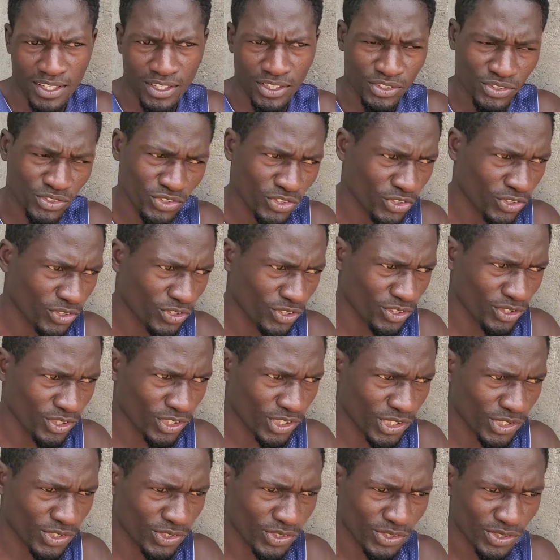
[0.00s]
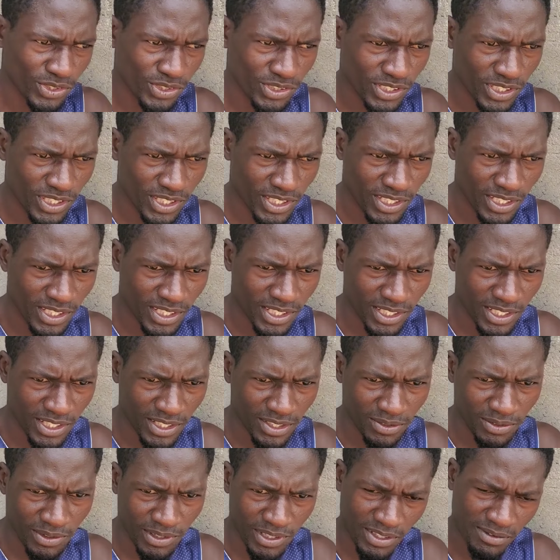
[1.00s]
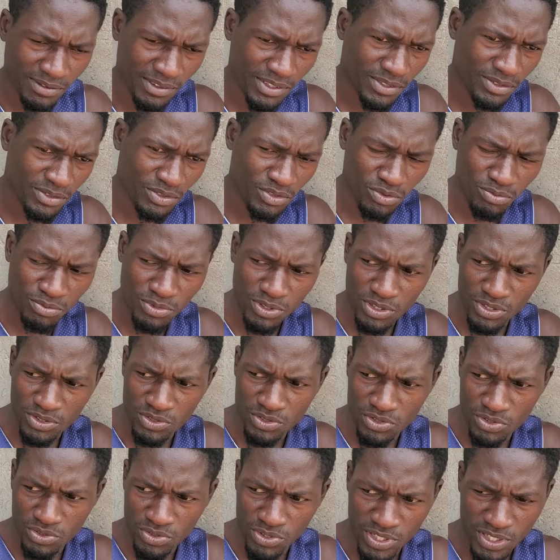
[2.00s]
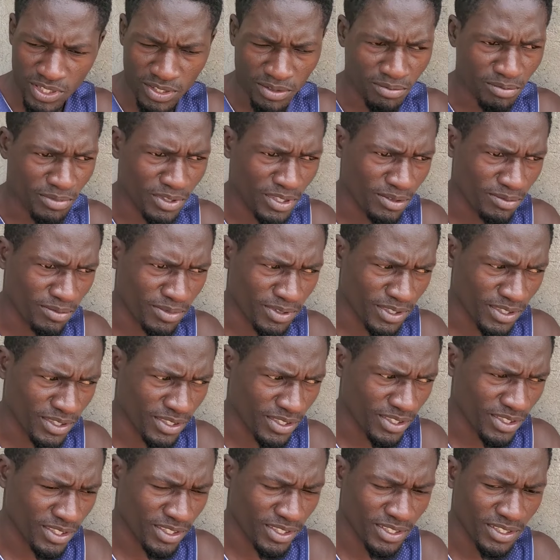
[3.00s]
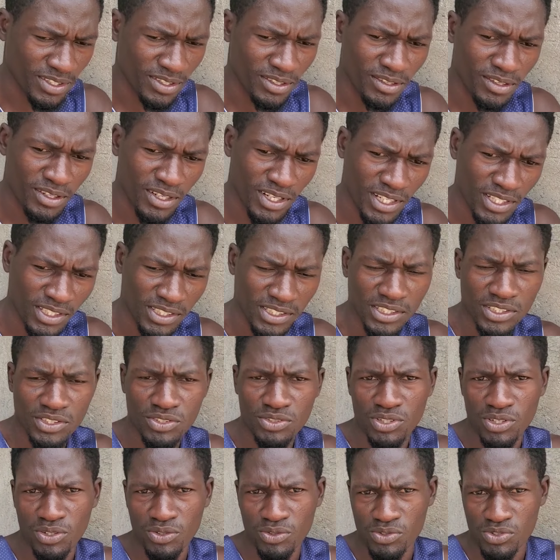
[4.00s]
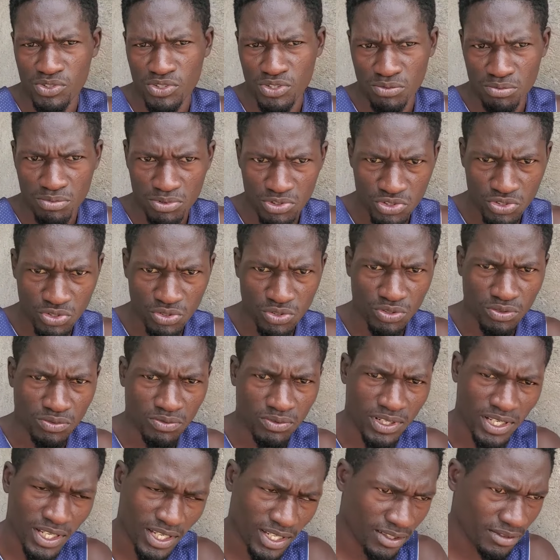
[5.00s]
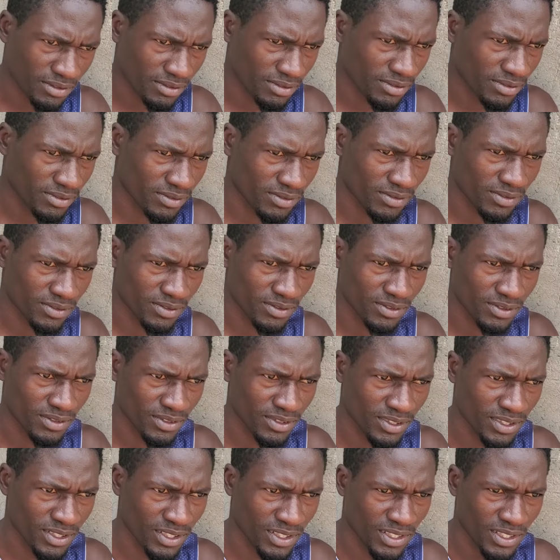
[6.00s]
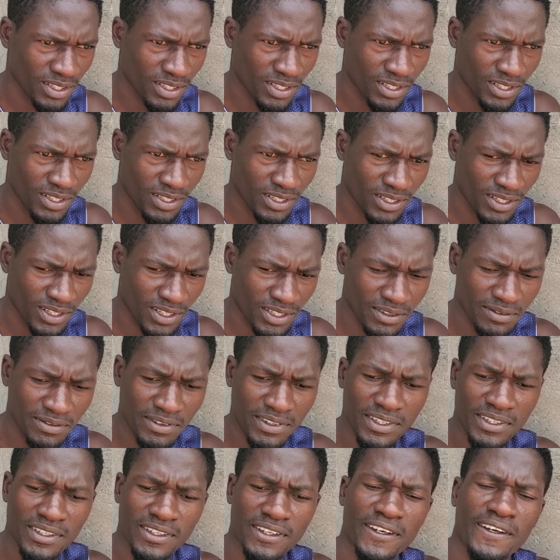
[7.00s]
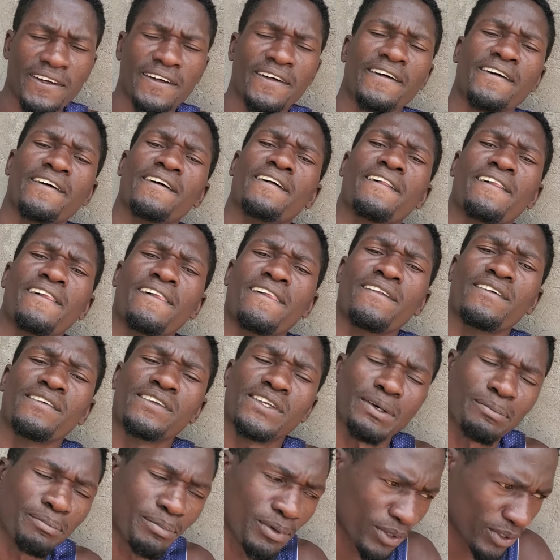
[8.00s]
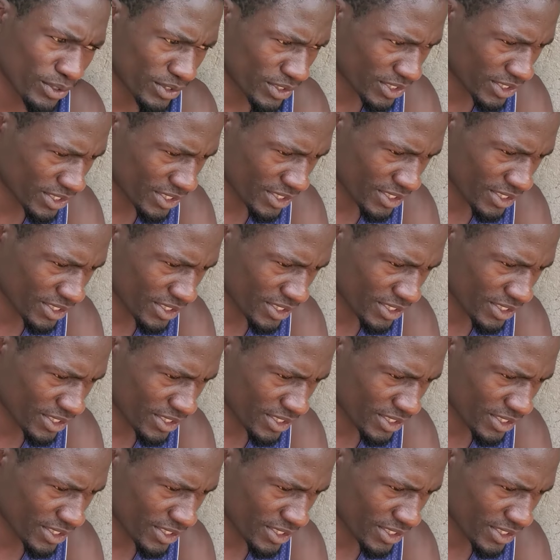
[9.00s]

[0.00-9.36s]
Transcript: So don't, whenever you knew me through them, maybe I need your contribution of love, even the support.